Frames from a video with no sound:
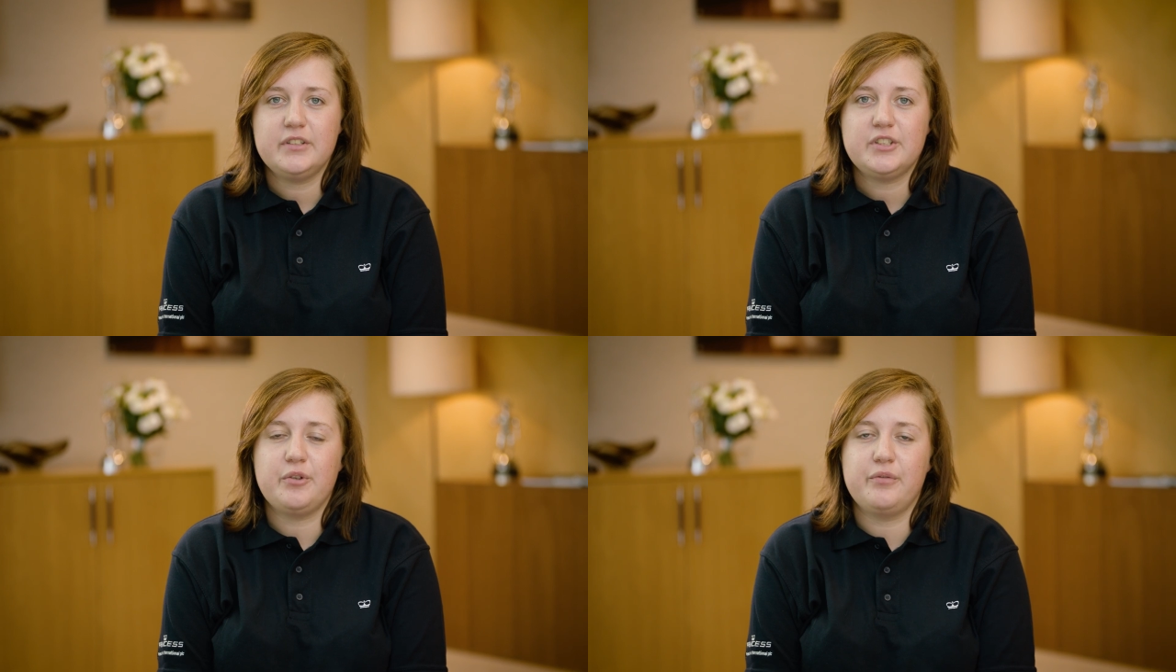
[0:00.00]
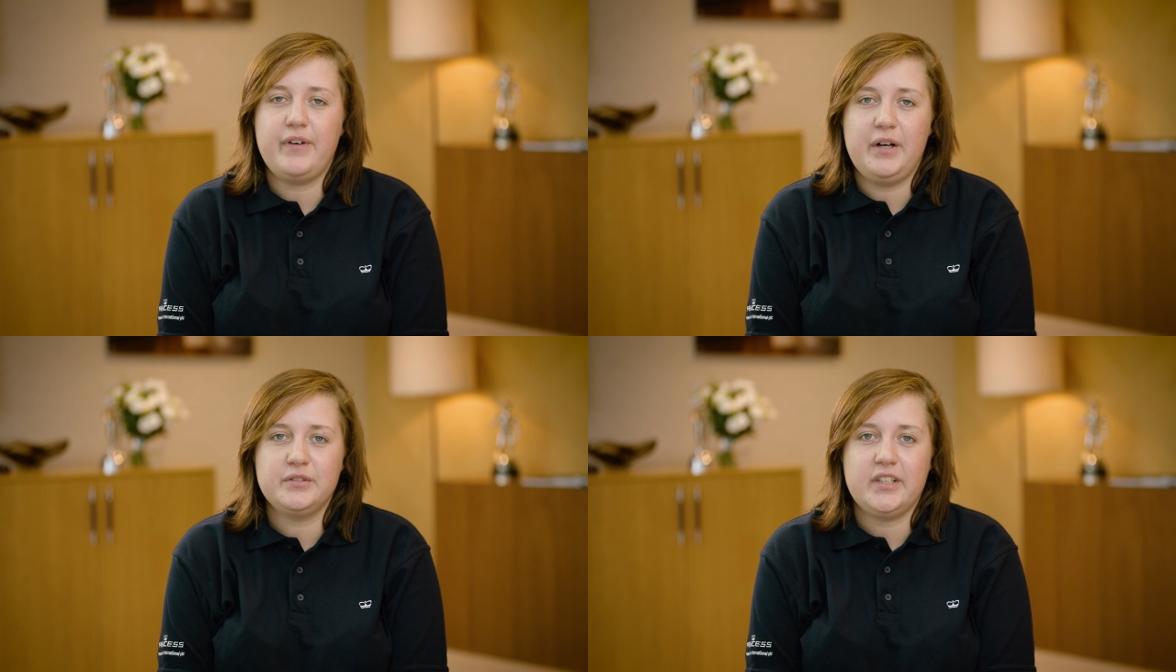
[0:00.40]
Sort of
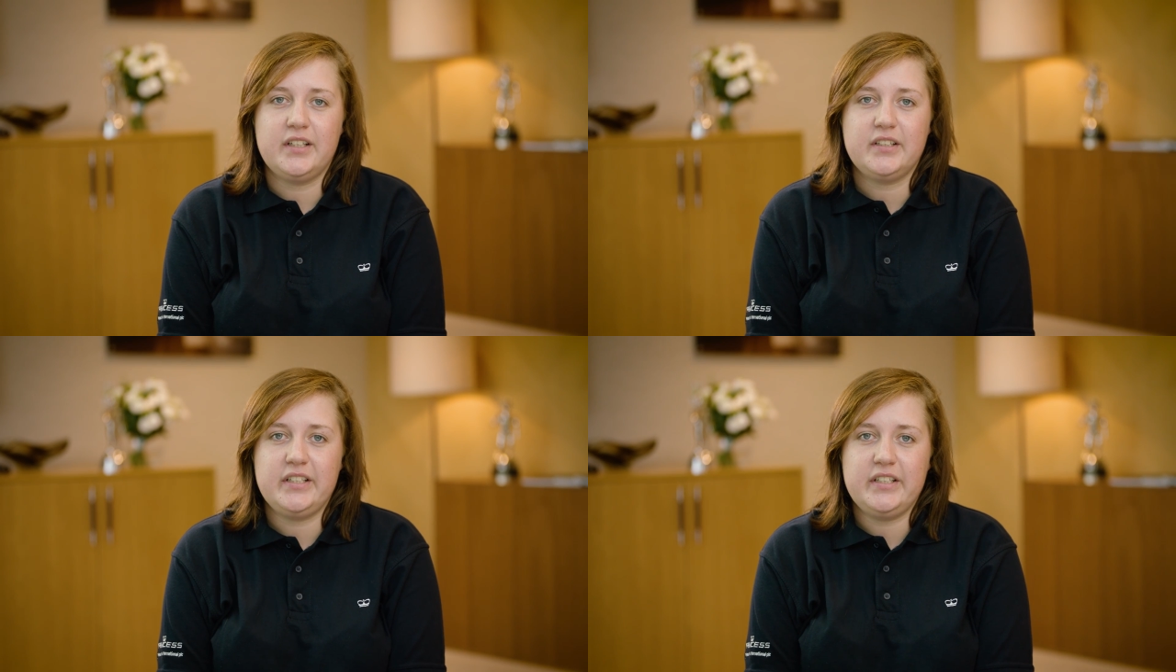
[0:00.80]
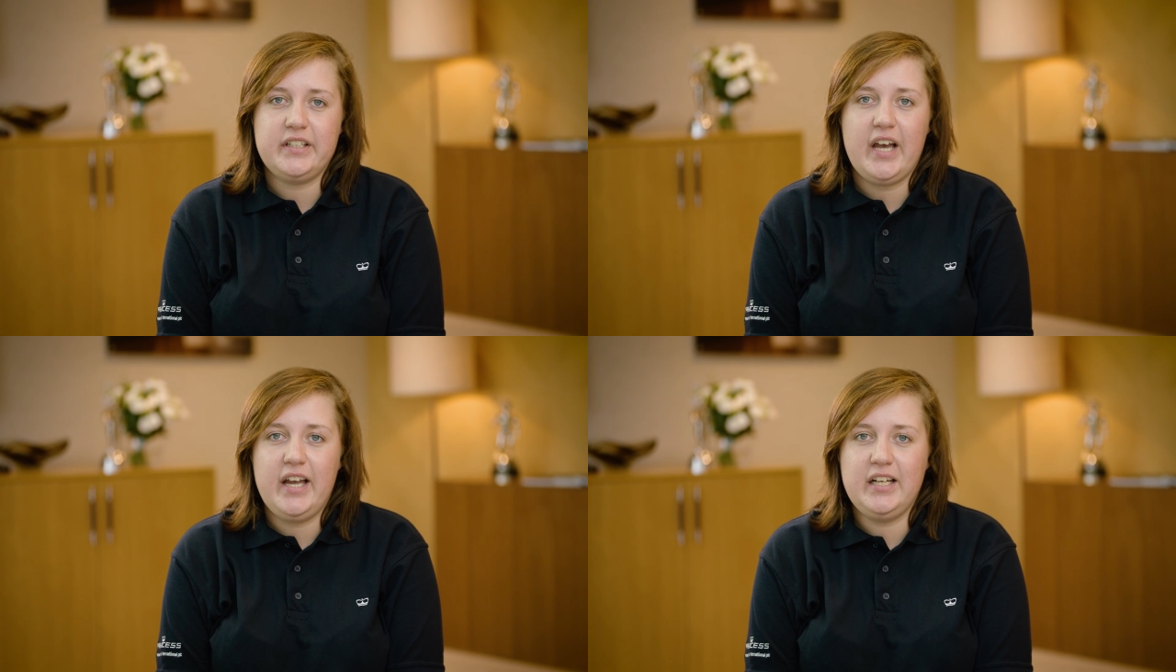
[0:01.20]
found that
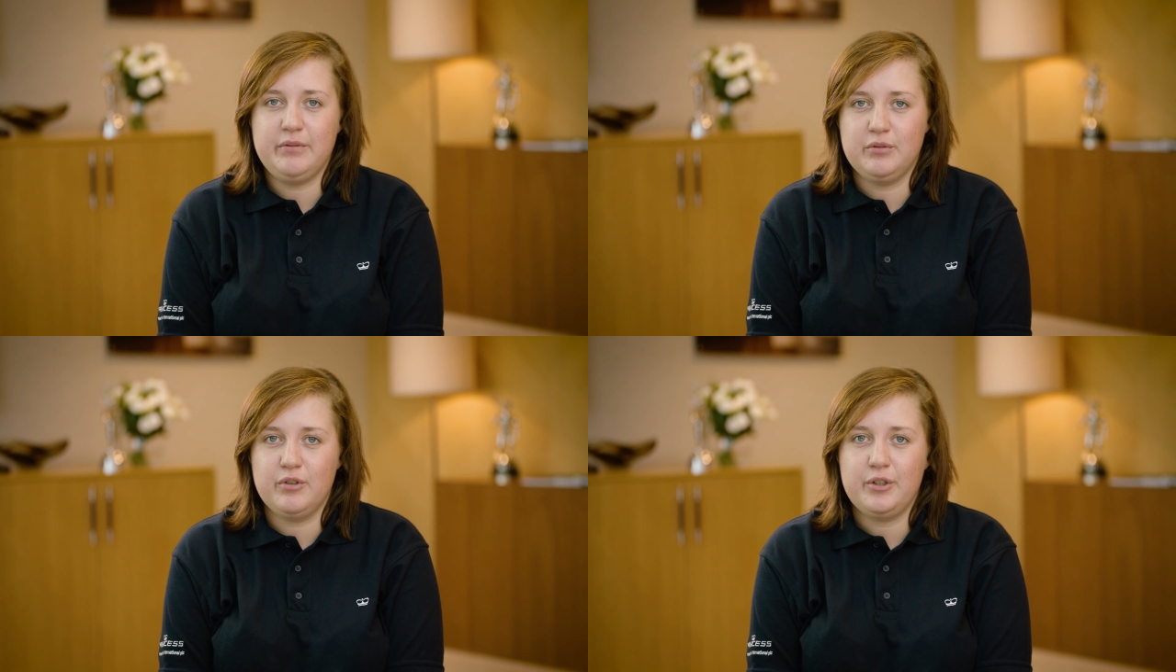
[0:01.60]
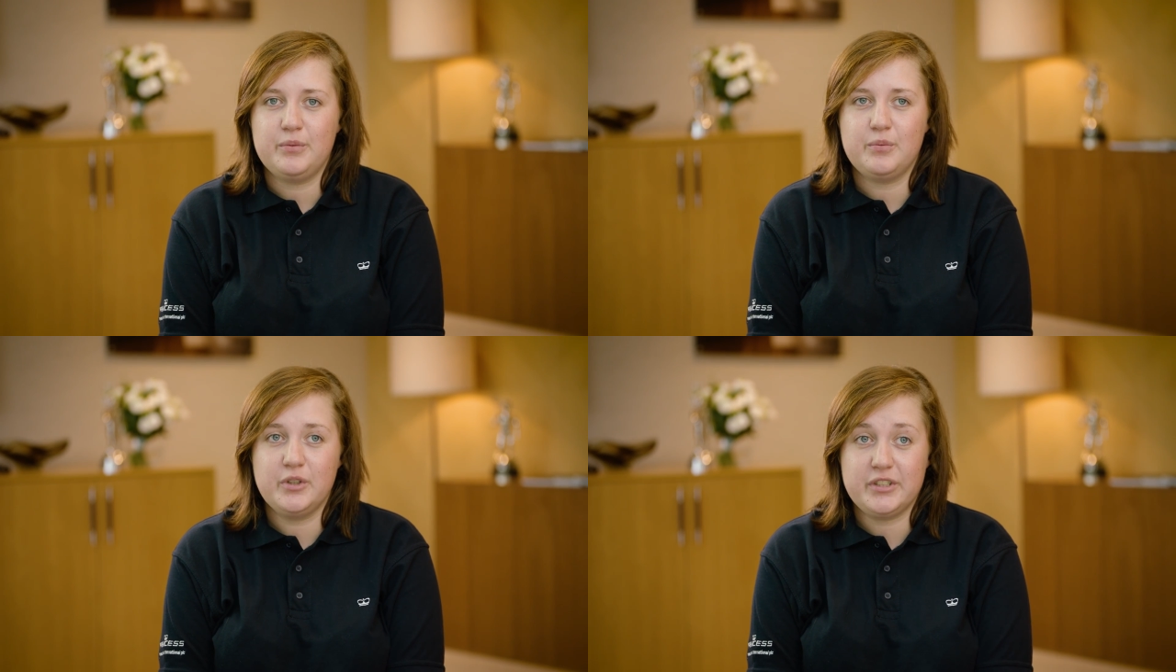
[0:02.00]
the A-level
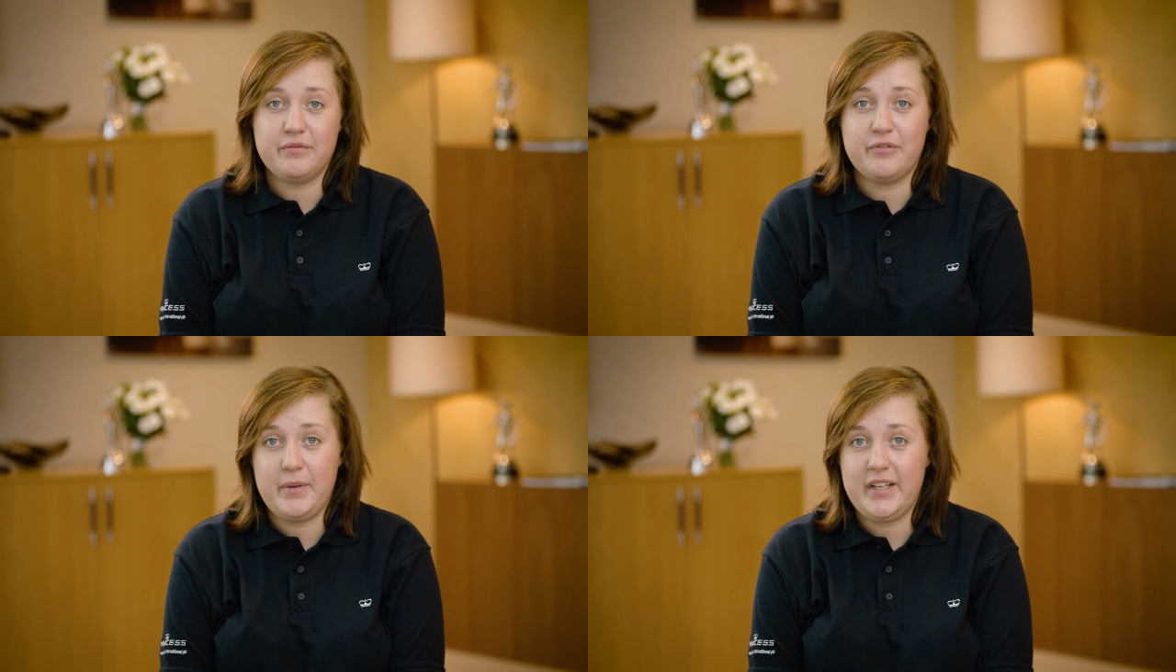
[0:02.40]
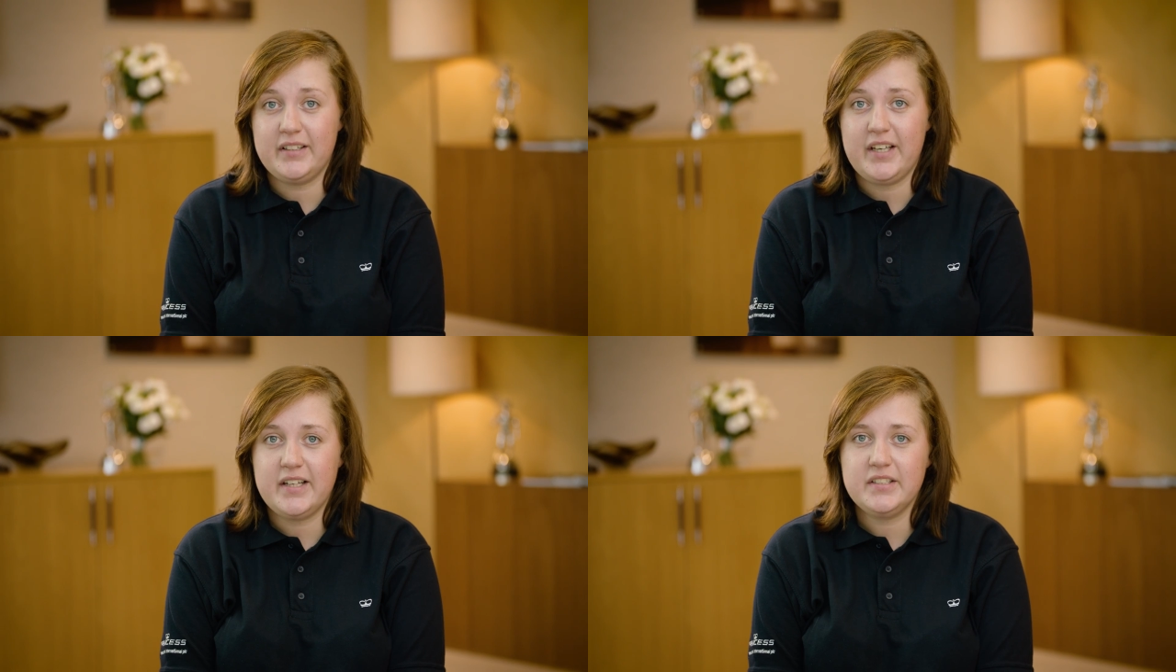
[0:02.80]
route wasn't for me
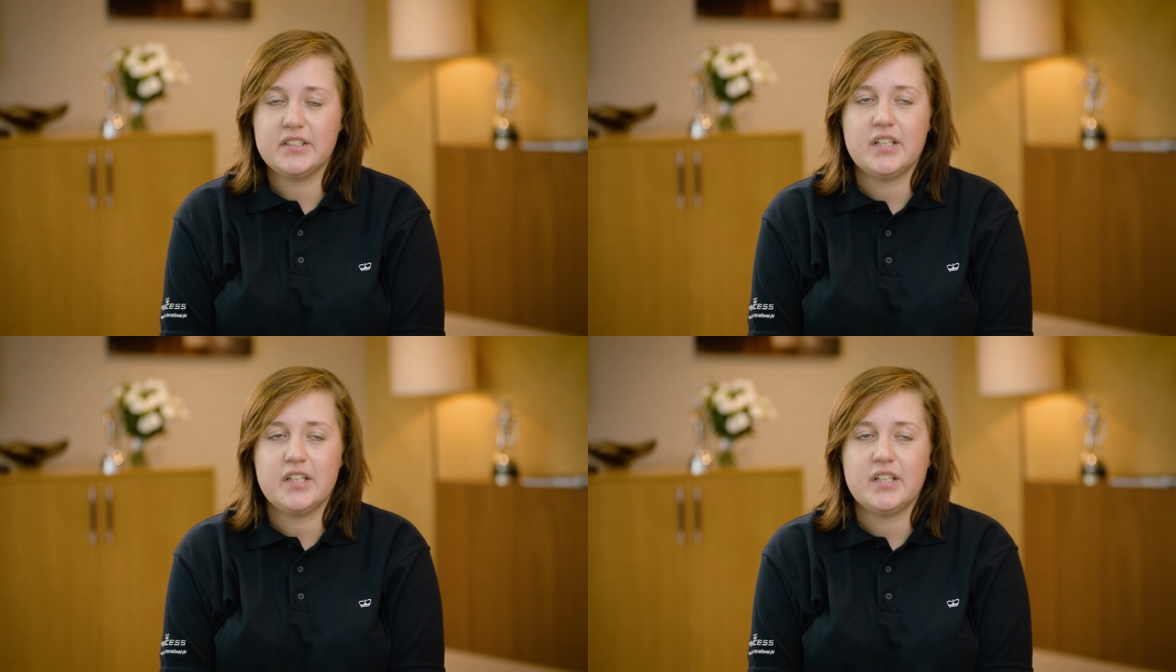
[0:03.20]
in the end.